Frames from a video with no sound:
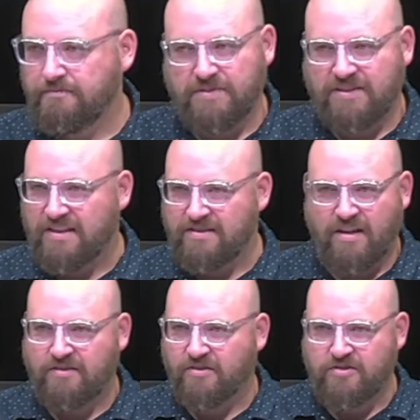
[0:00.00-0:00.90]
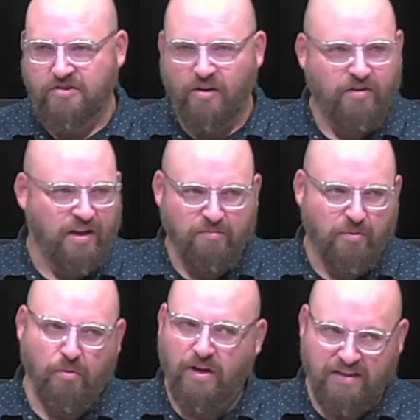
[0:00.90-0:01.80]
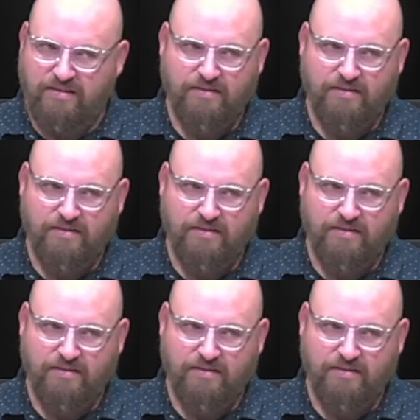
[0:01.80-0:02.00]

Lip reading: But that's not the starting point